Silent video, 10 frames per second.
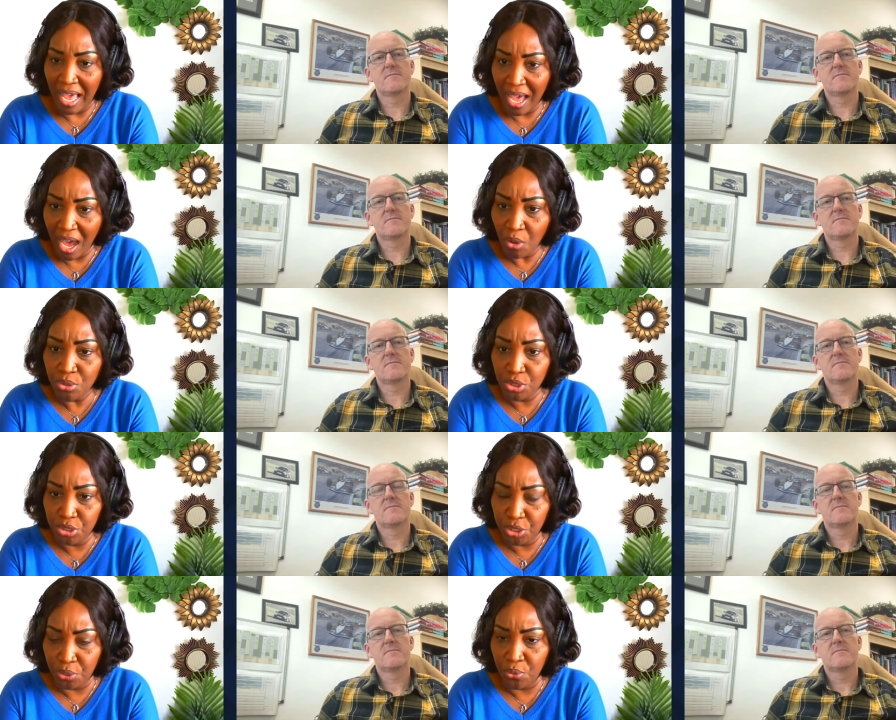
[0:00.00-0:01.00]
Speaker 1: how do
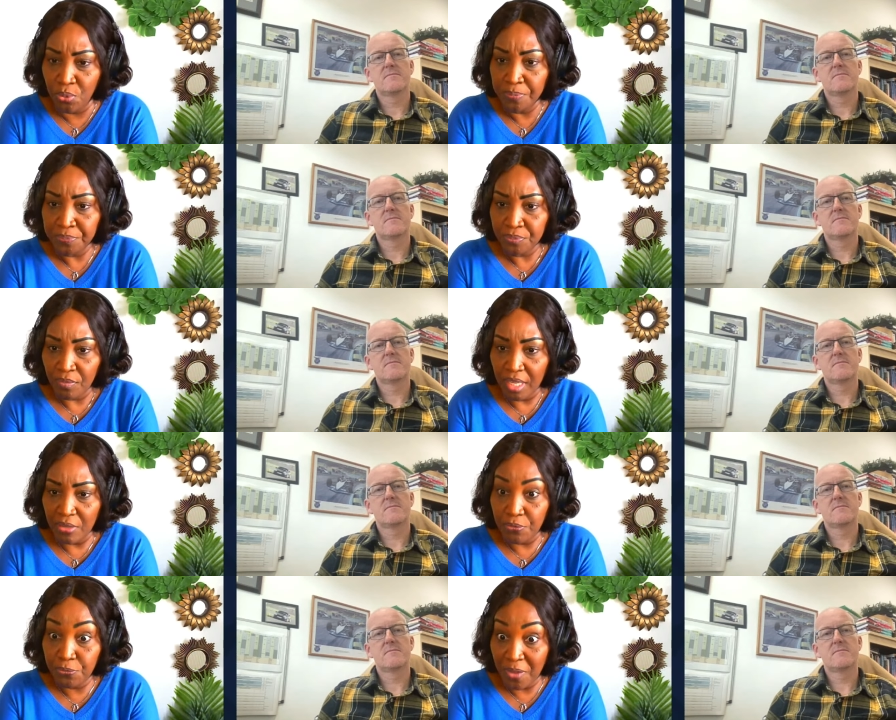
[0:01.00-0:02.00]
you
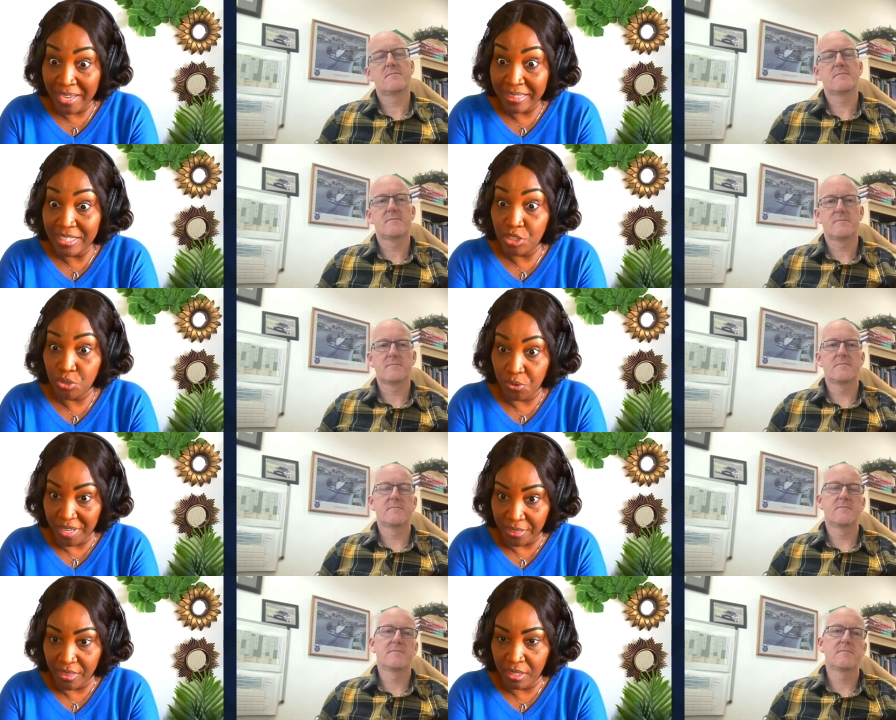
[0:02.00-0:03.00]
find the
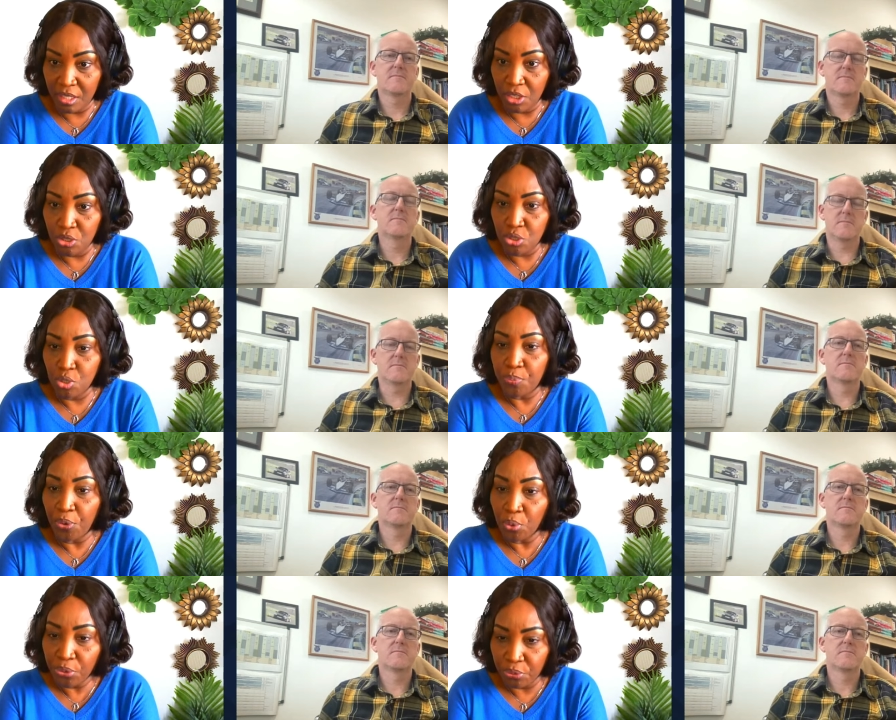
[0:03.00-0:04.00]
strength mm. to
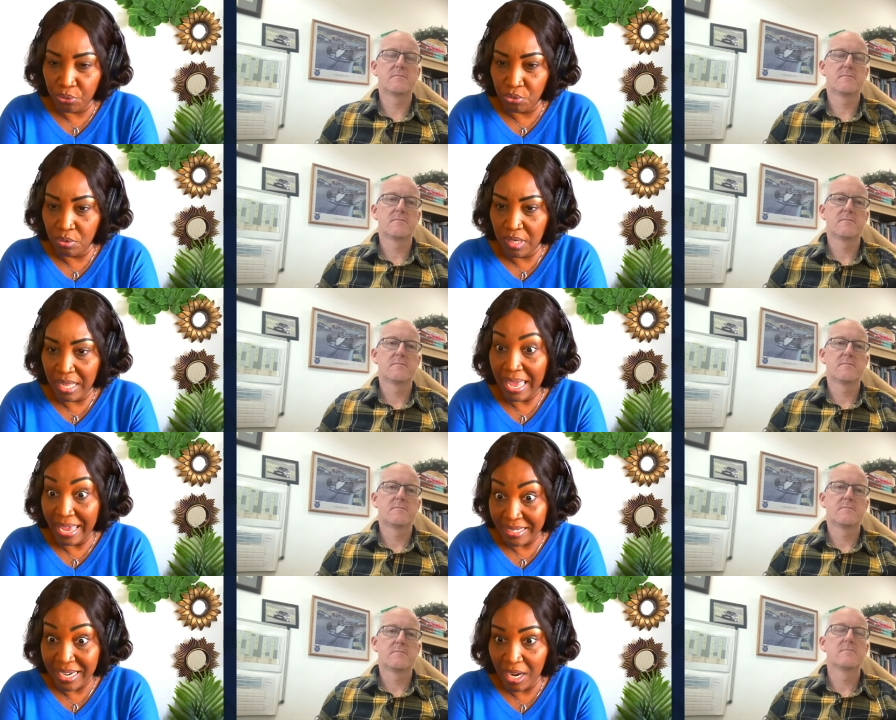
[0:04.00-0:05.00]
pull through
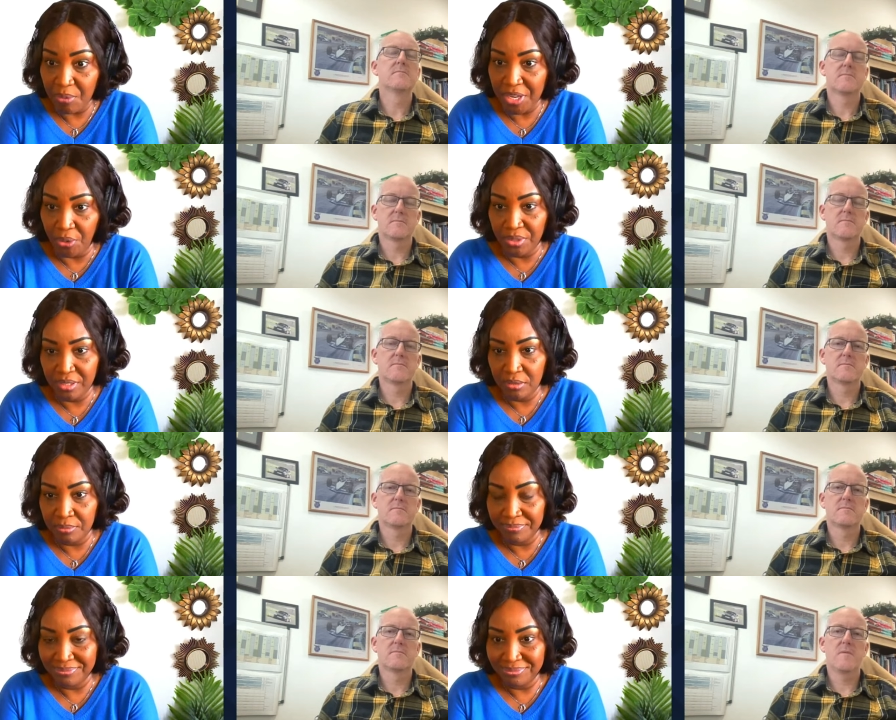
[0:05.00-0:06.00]
and carry on?
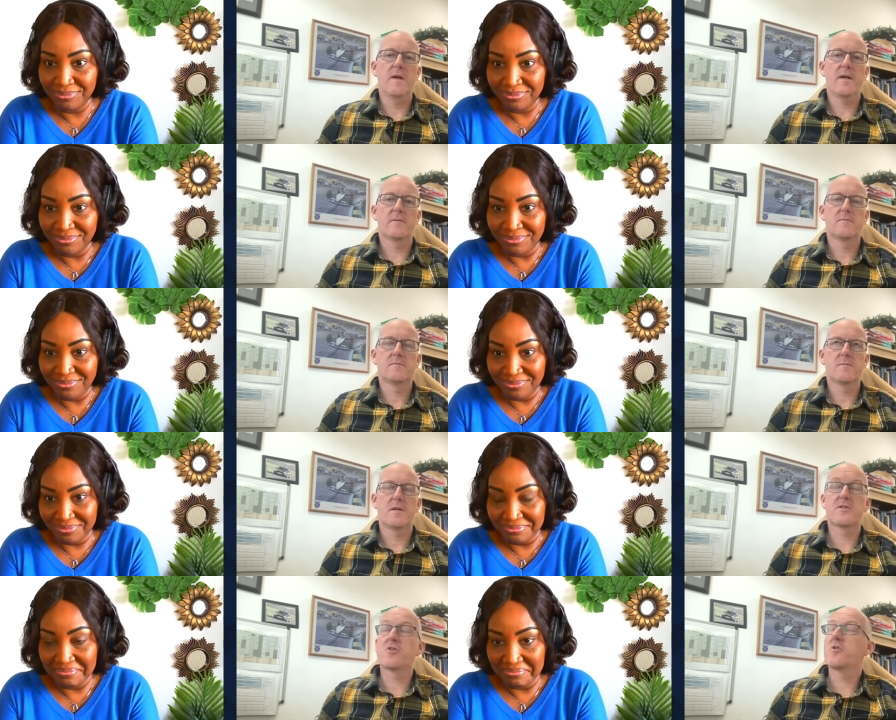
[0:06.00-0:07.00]
Speaker 2: Yeah.
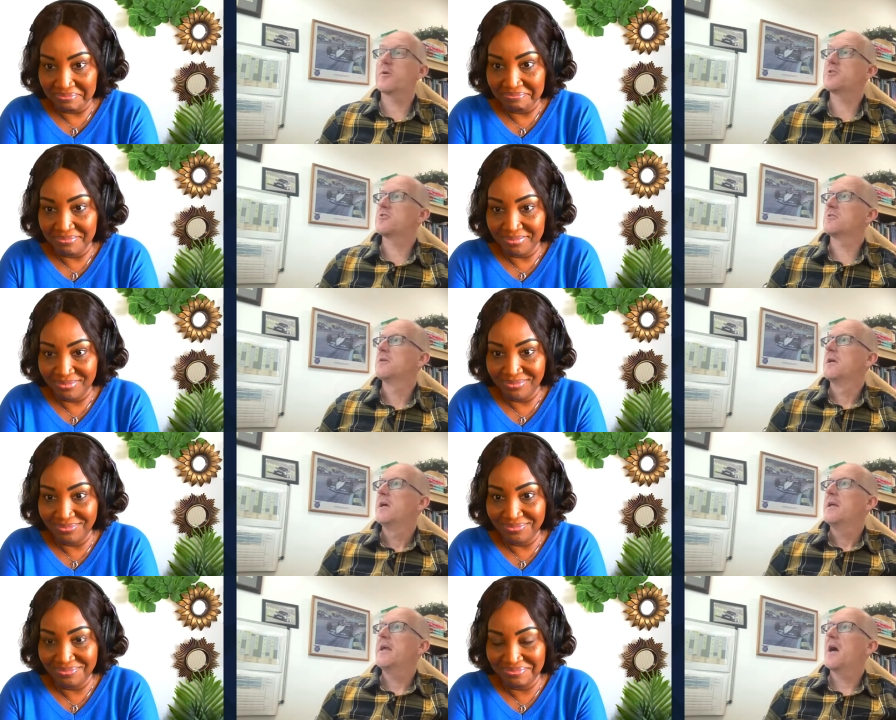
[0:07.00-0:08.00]
It's a good question.
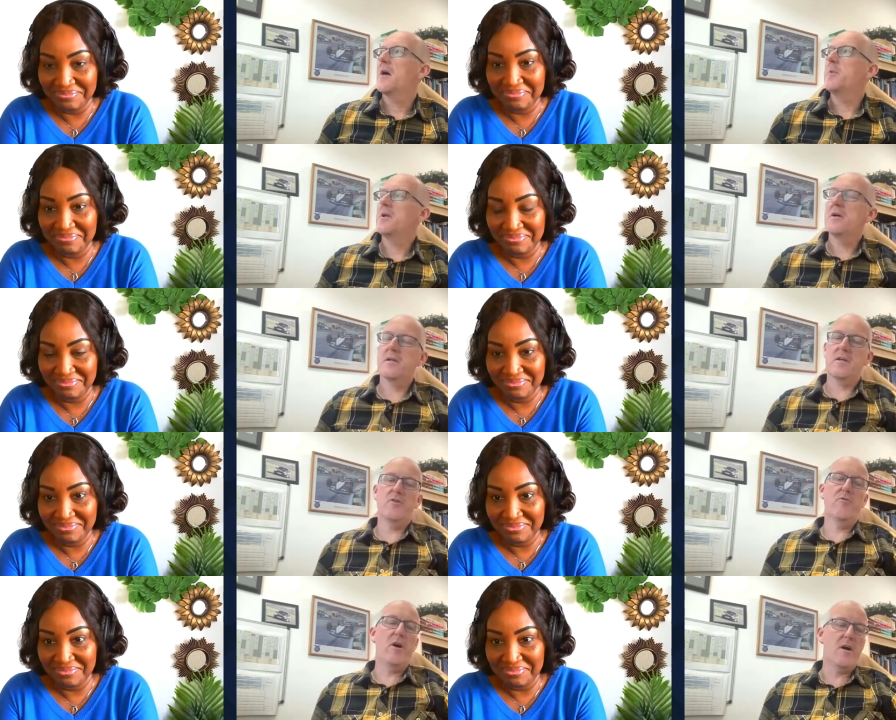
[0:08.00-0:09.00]
Yeah, I mean, I,
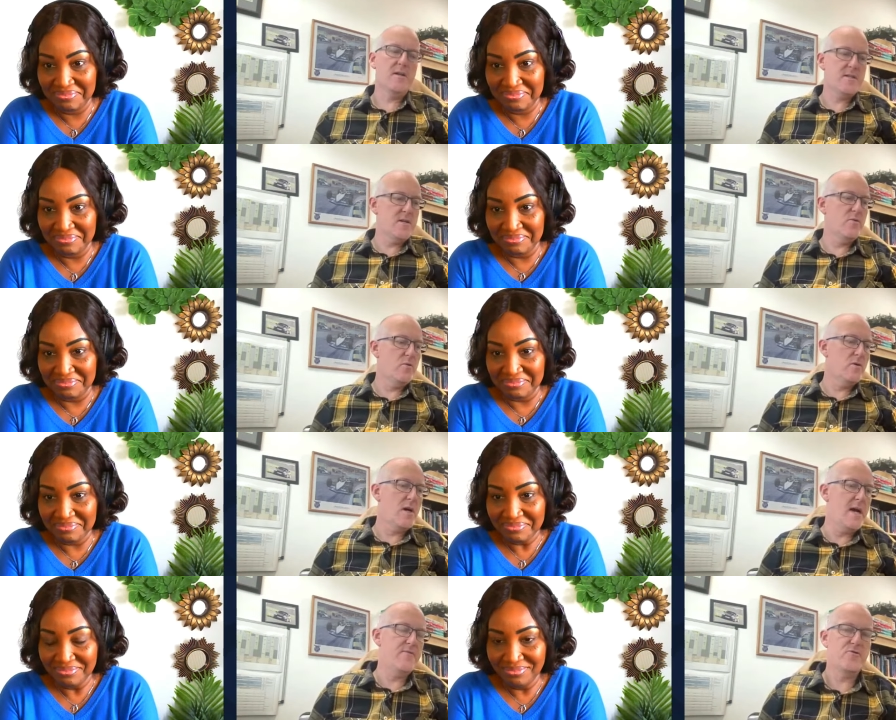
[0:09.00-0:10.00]
you're right. I still
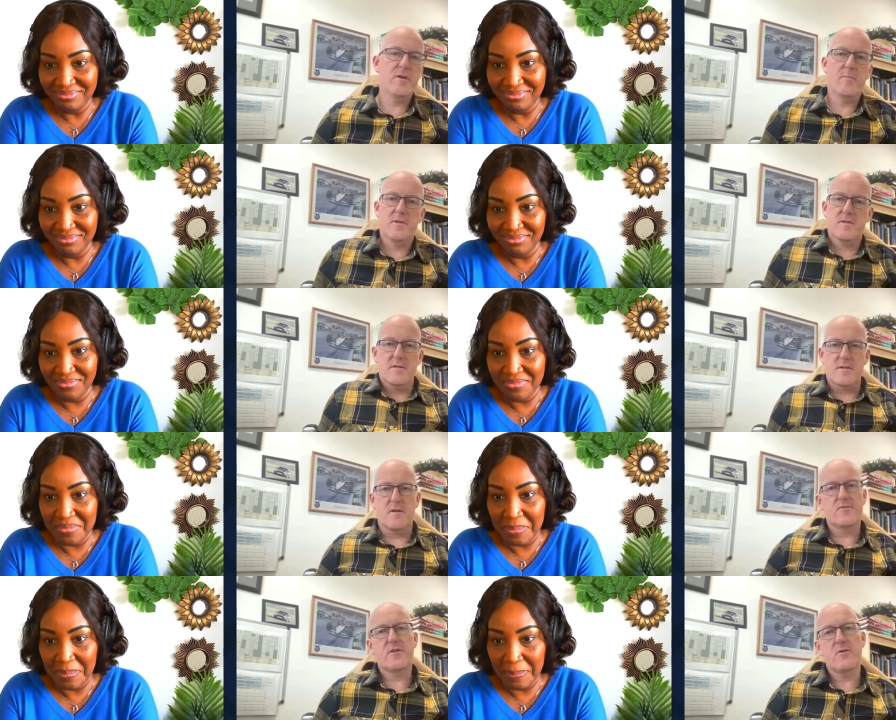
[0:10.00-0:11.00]
I have treatments and
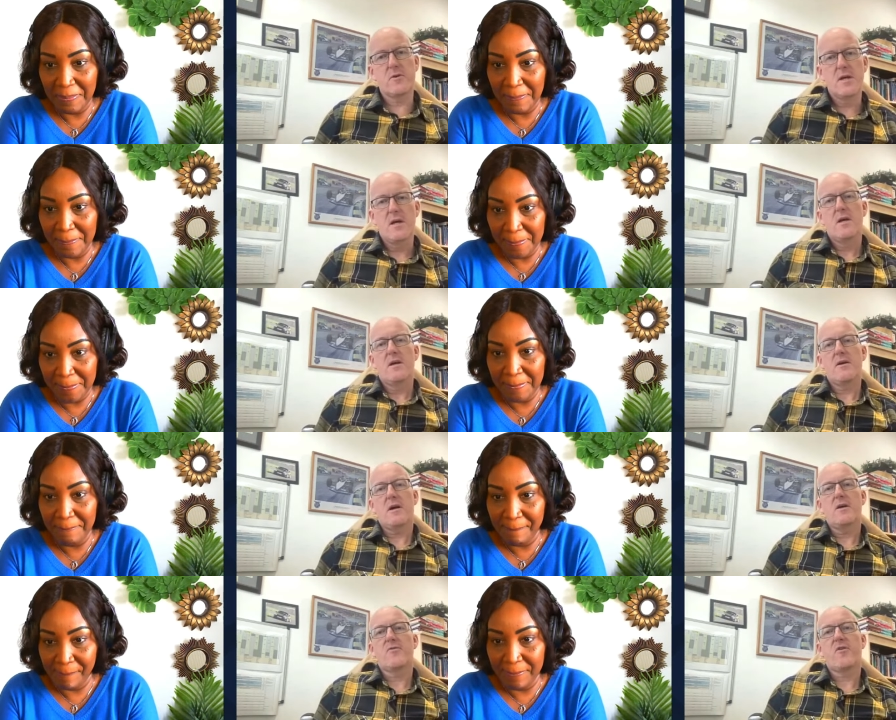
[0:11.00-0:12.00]
stuff. So, as